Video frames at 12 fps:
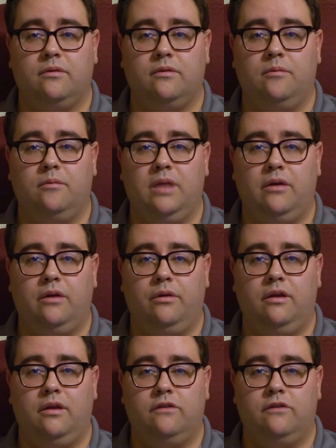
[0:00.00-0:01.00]

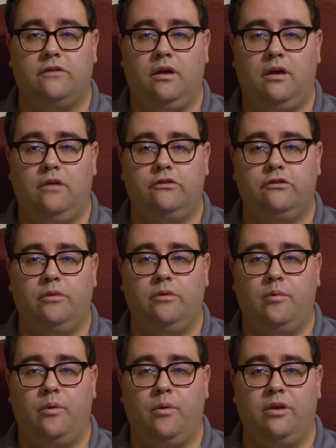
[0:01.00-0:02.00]
medal is also
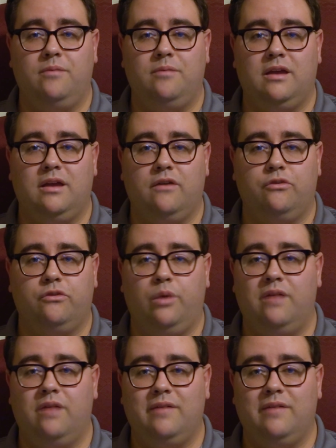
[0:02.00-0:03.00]
awarded because
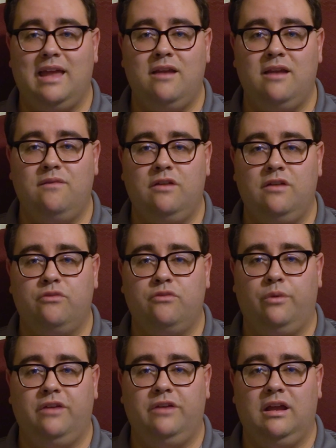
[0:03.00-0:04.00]
whatever that
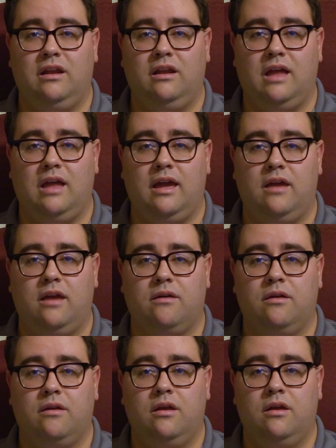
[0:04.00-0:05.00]
individual did, like
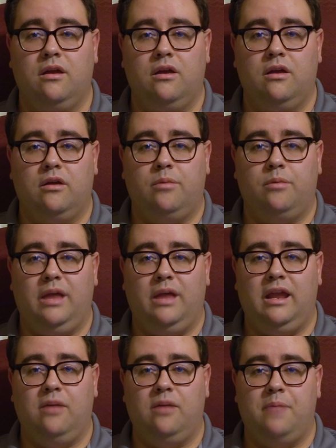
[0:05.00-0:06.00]

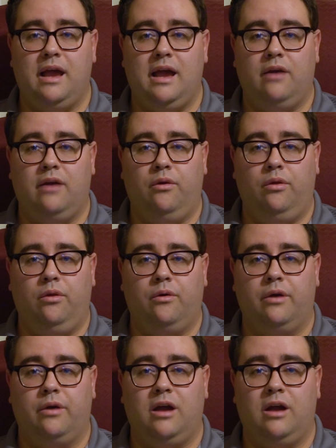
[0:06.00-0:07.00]
planning a battle
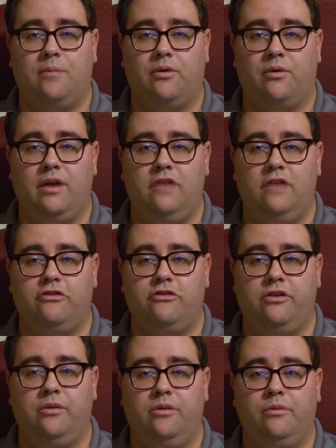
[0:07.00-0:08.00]
or an
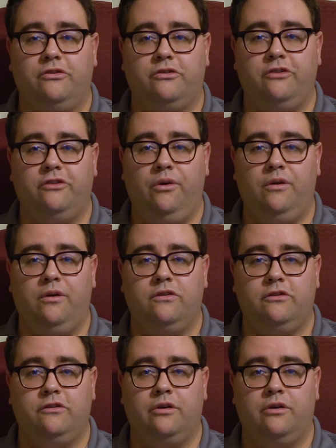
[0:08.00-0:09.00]
operation, was still
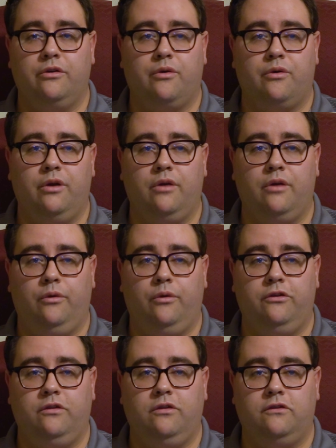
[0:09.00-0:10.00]
considered critical
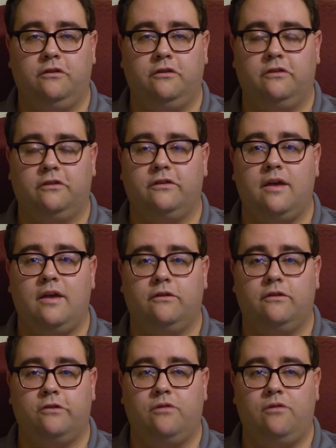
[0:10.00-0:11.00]
to the
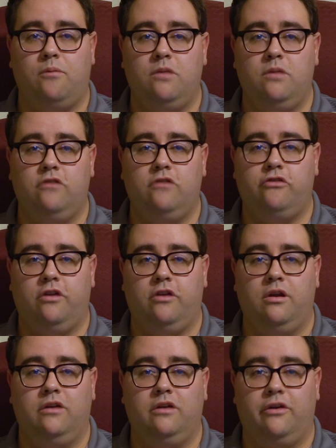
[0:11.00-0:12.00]
success of a
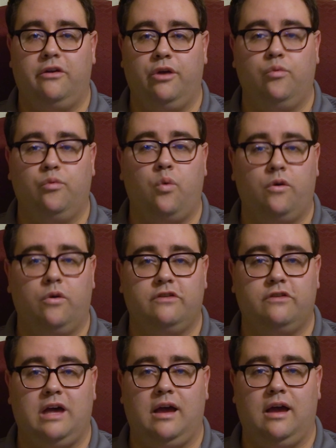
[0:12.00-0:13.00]
mission during
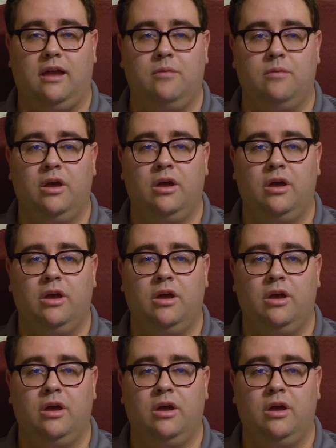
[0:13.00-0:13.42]
wartime.